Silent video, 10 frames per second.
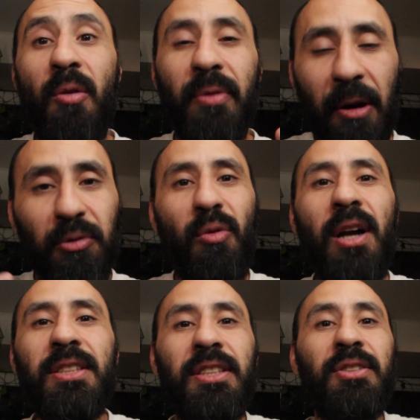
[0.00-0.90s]
when I was
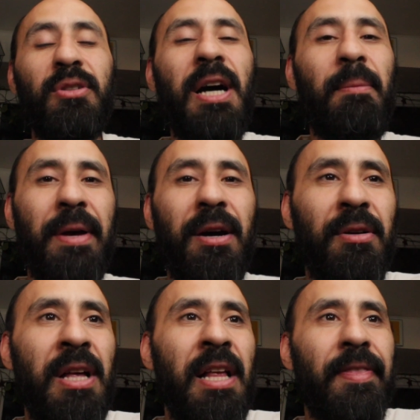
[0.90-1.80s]
watching You Got
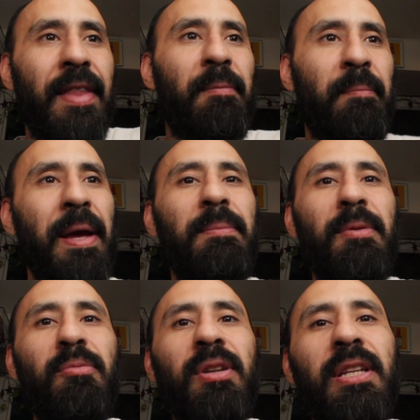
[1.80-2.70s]
Mail that made me
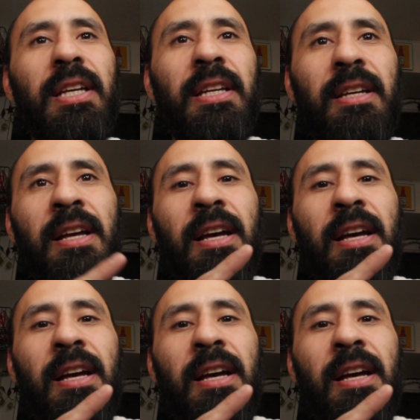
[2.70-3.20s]
really